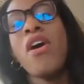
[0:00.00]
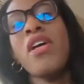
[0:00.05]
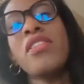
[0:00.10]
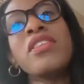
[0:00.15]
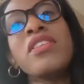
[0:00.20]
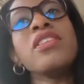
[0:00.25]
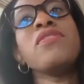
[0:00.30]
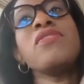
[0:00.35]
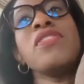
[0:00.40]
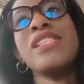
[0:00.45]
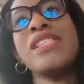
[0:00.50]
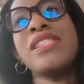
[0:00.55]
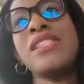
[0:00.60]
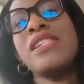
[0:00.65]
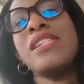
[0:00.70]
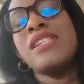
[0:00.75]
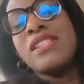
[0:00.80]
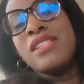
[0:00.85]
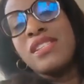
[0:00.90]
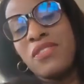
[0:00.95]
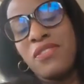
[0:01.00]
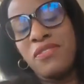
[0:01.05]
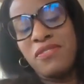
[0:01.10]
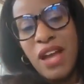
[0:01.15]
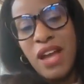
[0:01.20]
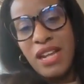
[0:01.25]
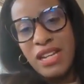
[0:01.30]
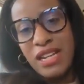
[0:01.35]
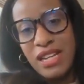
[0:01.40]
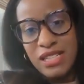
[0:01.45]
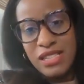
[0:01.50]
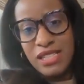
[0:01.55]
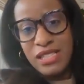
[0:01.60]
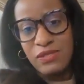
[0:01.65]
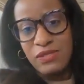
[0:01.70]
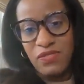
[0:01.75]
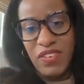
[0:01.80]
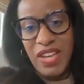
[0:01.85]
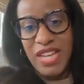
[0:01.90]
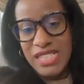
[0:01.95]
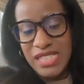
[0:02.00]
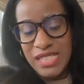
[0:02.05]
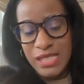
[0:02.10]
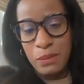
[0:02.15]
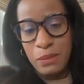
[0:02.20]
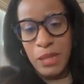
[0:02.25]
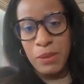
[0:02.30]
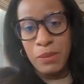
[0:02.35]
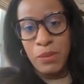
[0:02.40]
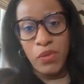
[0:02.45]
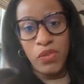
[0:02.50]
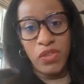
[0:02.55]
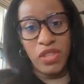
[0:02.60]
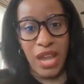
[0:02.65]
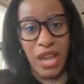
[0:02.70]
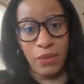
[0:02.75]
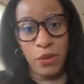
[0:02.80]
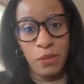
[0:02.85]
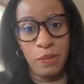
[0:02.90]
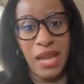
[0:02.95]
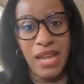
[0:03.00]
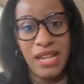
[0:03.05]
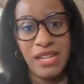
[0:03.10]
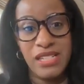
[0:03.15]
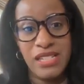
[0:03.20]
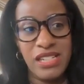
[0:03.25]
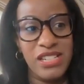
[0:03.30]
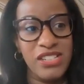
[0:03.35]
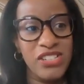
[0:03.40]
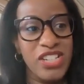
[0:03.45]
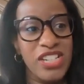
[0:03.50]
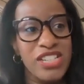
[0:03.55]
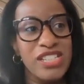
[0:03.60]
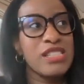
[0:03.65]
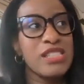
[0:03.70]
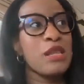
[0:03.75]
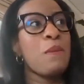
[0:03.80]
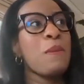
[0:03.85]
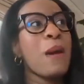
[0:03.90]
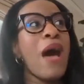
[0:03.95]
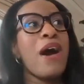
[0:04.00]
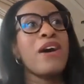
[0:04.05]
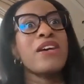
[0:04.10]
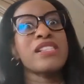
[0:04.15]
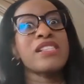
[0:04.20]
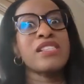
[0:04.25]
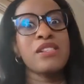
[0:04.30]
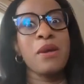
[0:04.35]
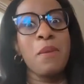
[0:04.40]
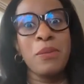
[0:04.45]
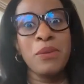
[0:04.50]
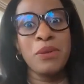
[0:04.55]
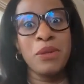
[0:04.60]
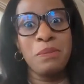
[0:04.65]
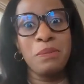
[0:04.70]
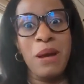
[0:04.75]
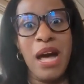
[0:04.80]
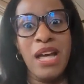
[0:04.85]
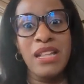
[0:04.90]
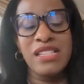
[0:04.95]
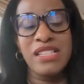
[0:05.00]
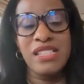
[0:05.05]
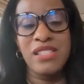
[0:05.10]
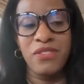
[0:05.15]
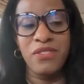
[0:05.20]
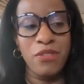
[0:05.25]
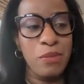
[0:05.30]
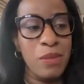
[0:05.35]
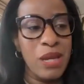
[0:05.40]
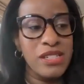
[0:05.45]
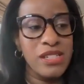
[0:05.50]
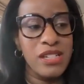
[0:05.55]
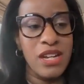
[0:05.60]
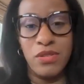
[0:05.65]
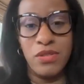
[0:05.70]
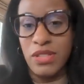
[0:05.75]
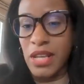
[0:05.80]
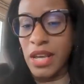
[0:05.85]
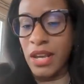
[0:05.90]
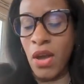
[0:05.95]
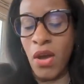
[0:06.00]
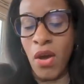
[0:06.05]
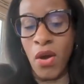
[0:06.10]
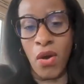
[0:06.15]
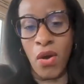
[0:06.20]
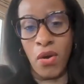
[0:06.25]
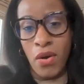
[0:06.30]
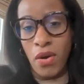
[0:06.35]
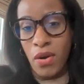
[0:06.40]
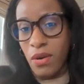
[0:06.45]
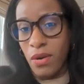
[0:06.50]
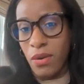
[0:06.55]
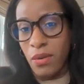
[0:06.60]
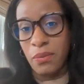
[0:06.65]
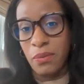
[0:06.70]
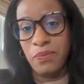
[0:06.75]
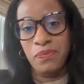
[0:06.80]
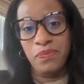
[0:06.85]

All of the VCs and the finance fancy people, they were paying attention, and somehow I stumbled upon this information. I was like, "Oh,